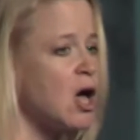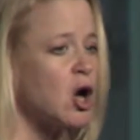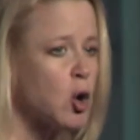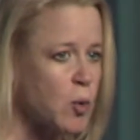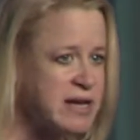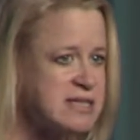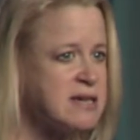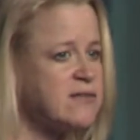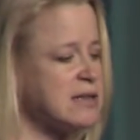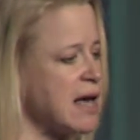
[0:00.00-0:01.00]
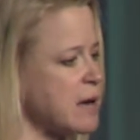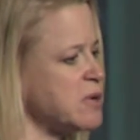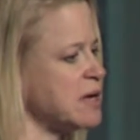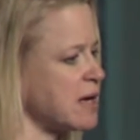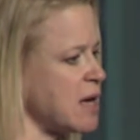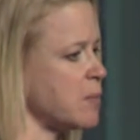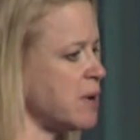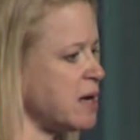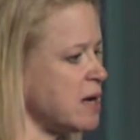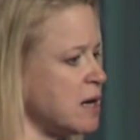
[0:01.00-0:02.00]
aggressive lobbying
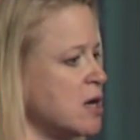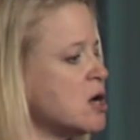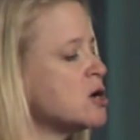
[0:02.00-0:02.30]
campaign